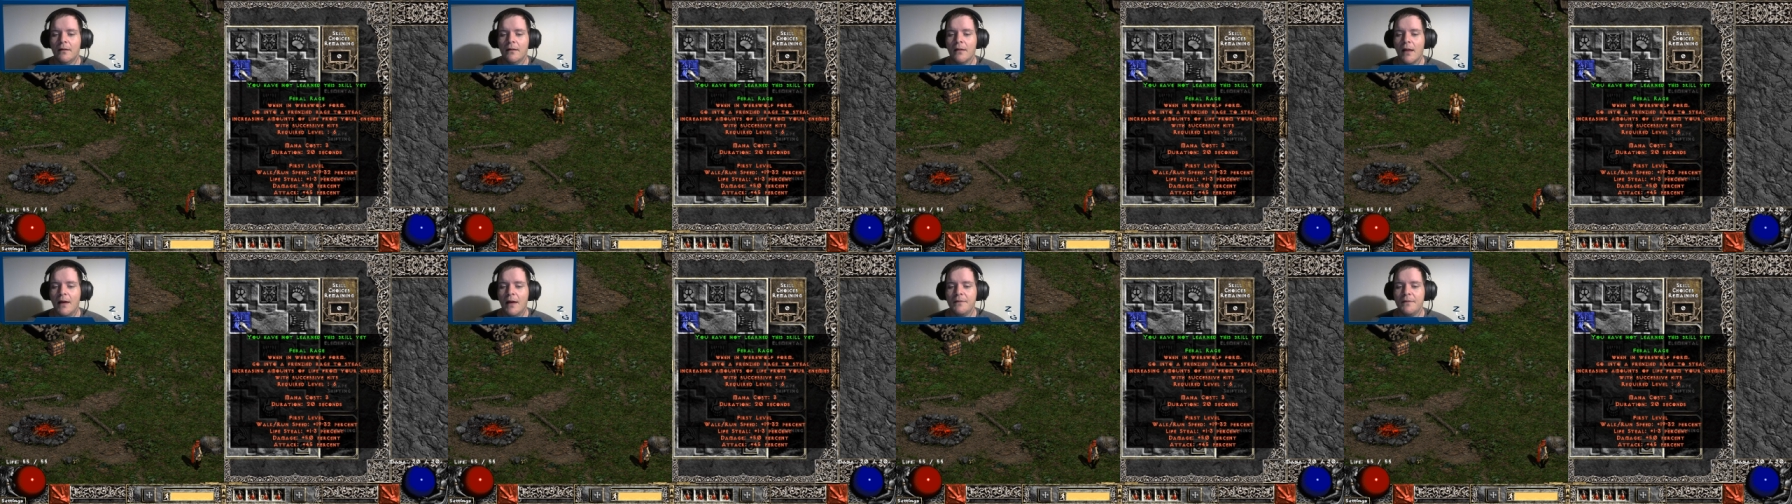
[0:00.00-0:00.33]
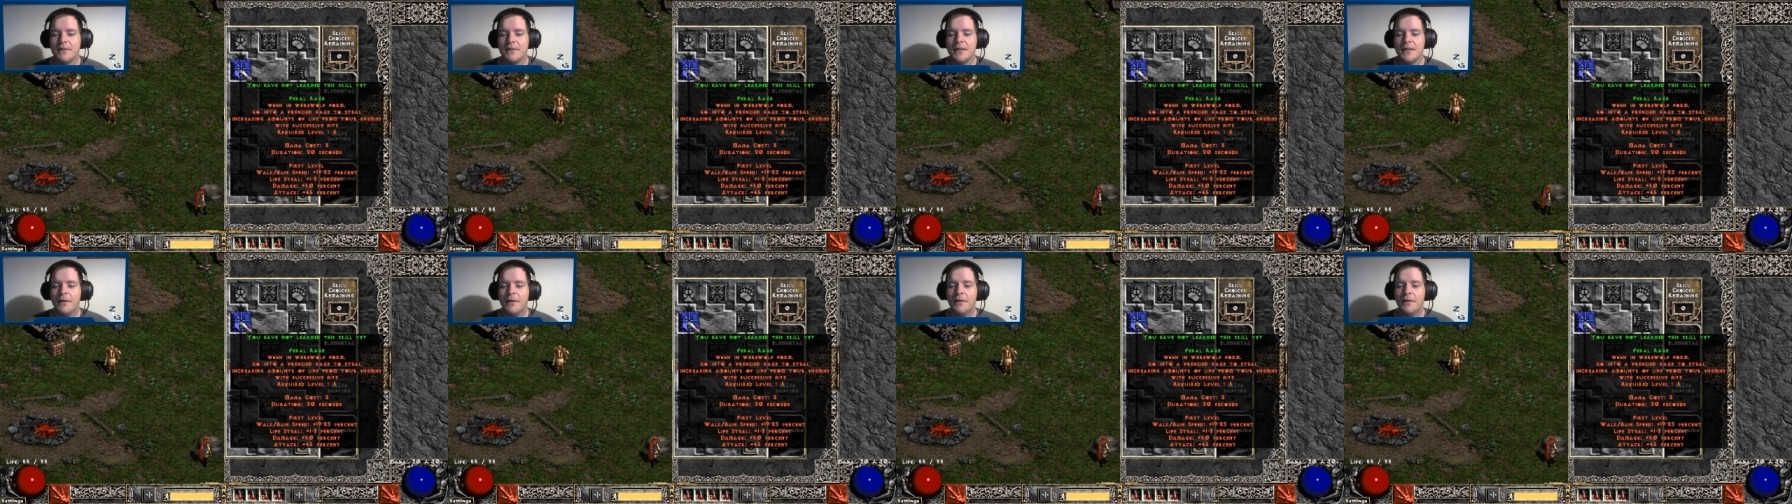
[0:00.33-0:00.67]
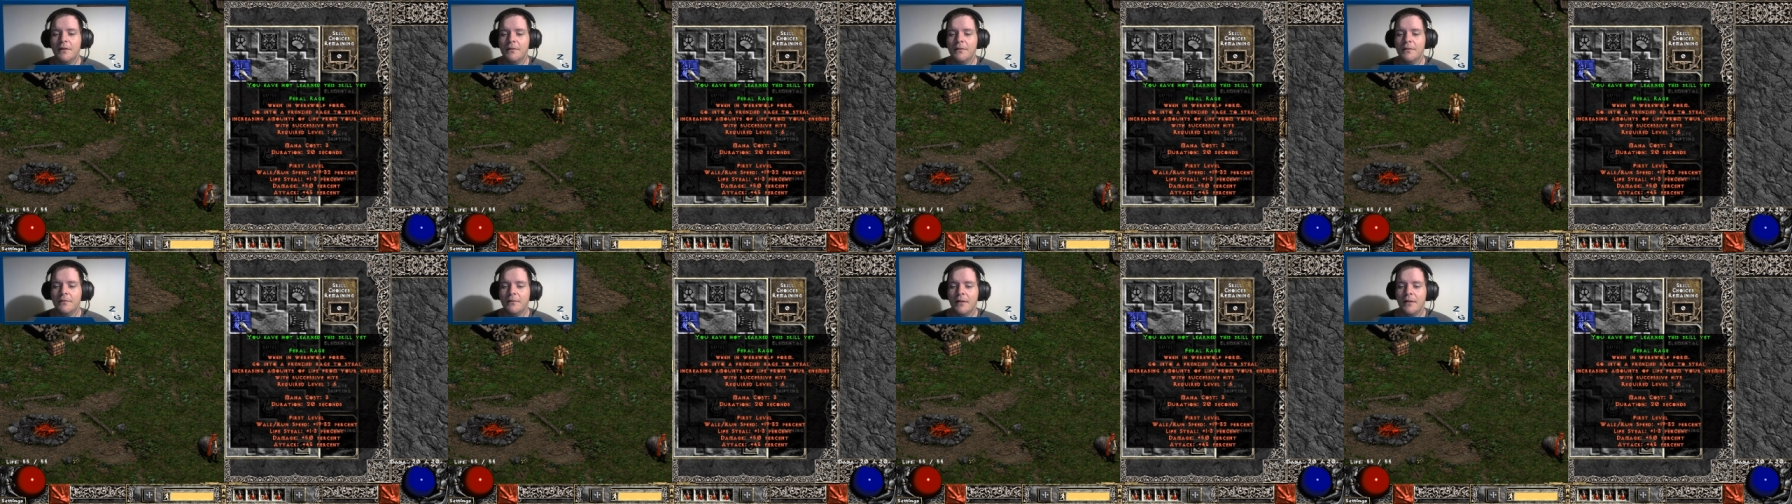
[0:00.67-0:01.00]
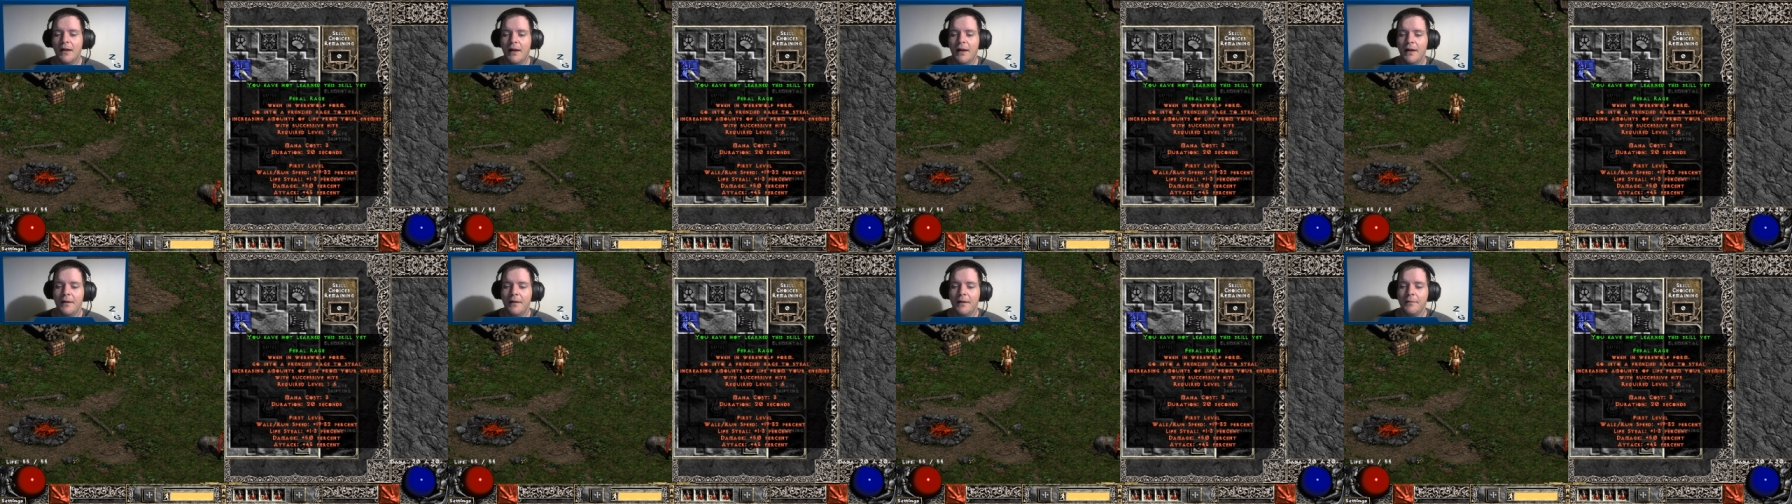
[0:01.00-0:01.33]
lifesteal,
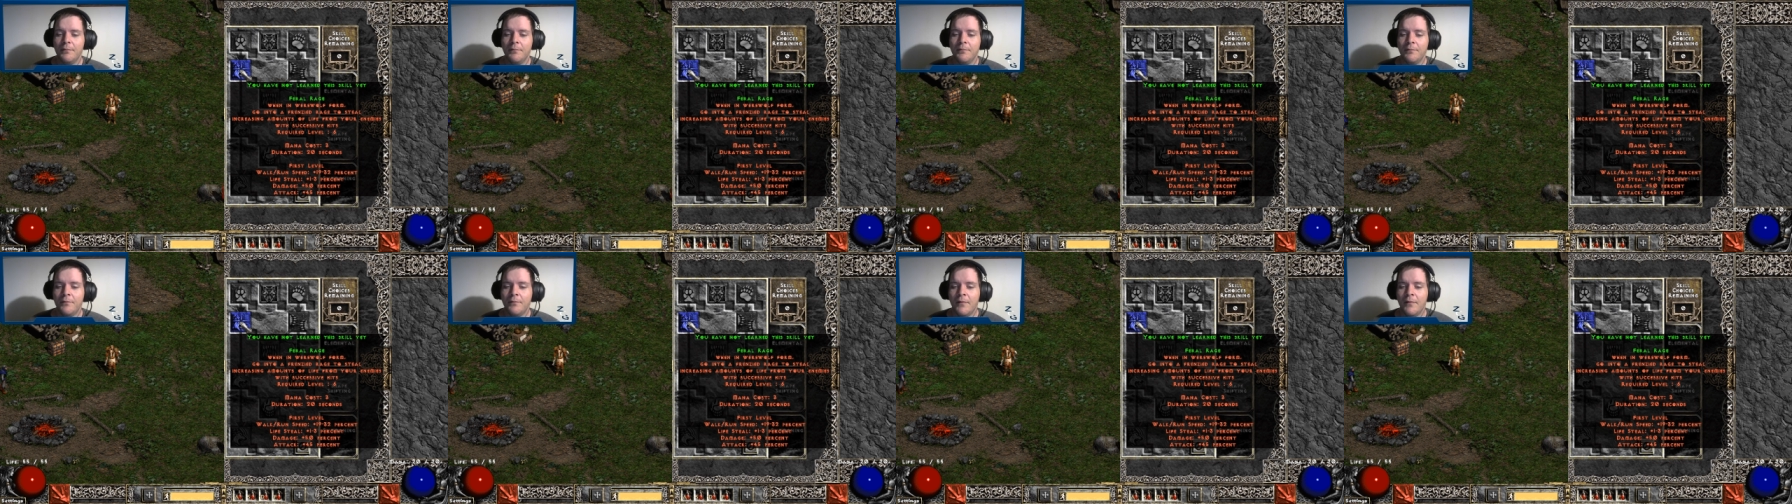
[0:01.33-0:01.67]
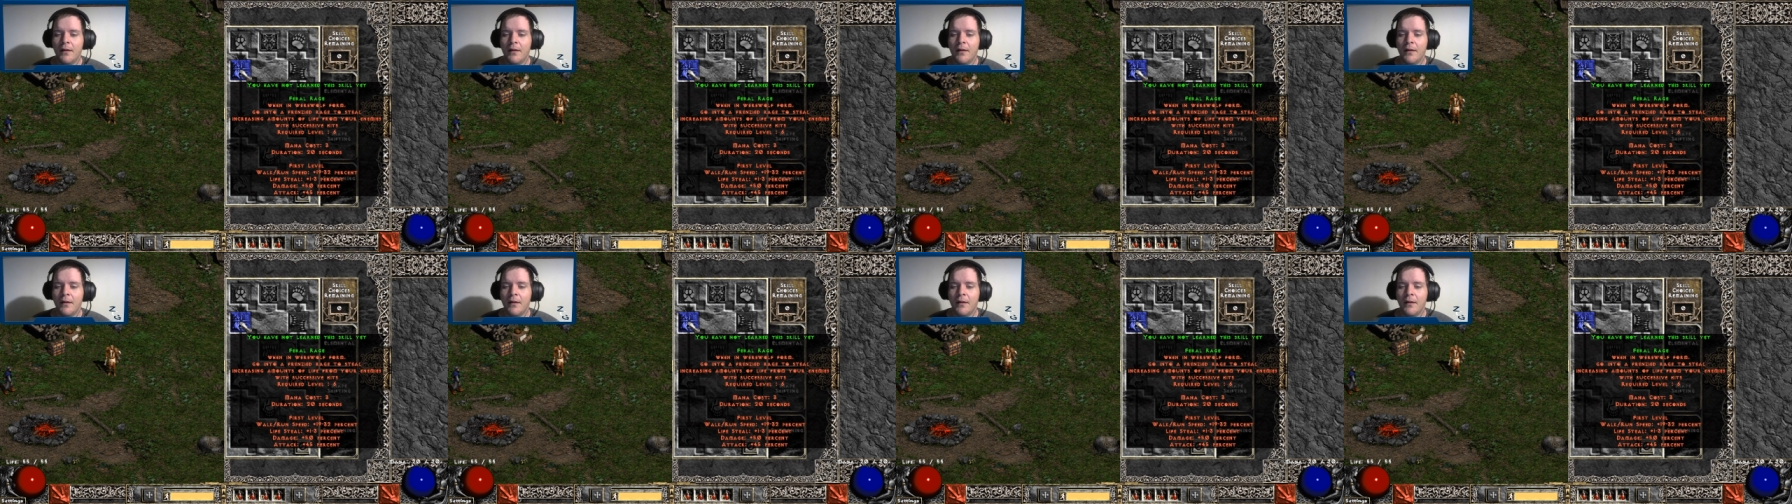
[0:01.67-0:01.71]
and